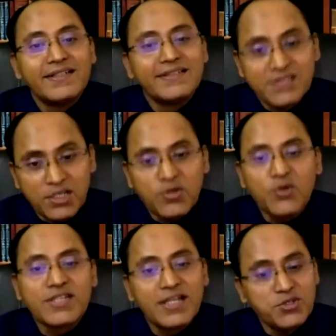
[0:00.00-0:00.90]
Chekhov's
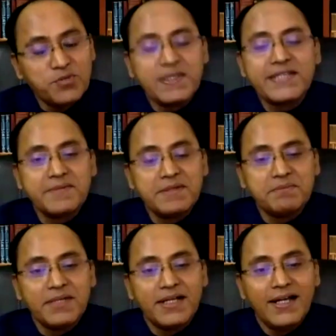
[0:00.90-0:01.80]
gun, you please
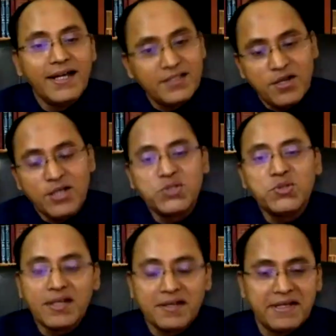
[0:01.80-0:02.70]
remember, either arguing
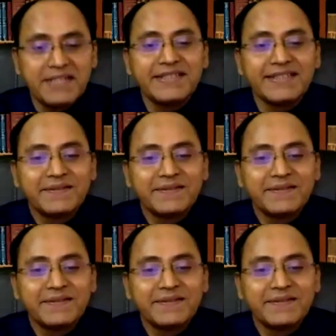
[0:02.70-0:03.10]
or writing,